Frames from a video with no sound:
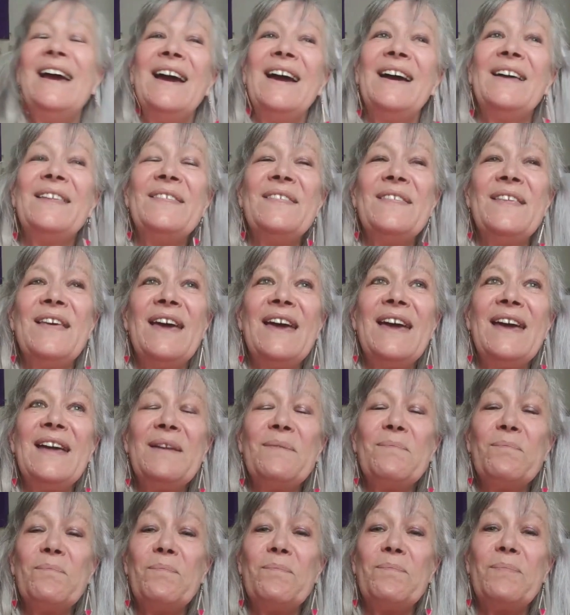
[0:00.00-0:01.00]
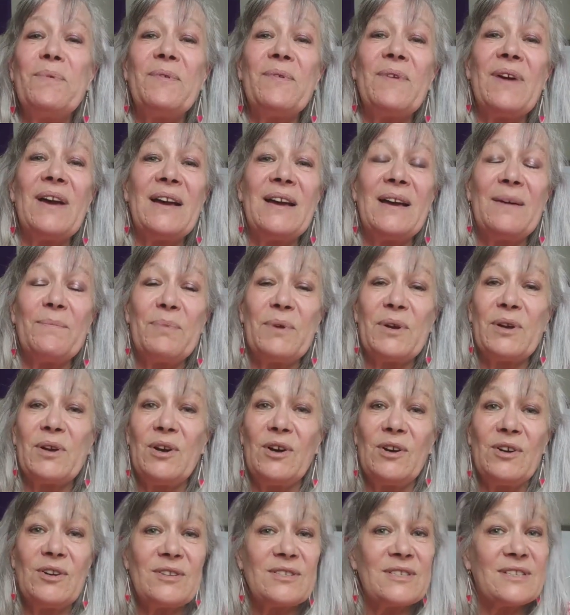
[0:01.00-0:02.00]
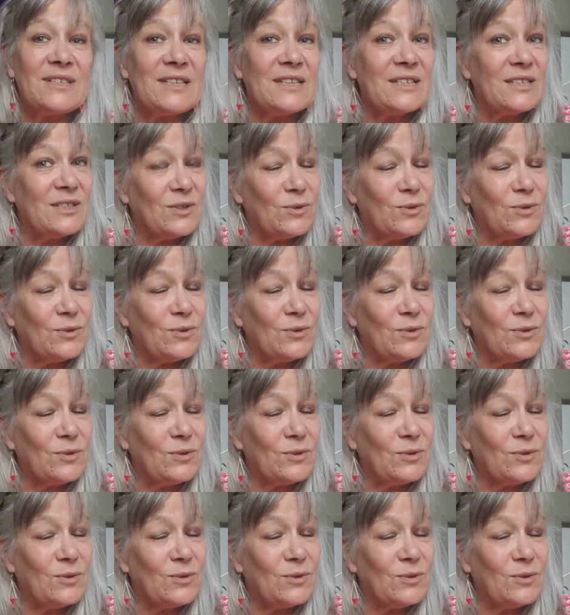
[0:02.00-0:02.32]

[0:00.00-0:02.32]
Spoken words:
and then because this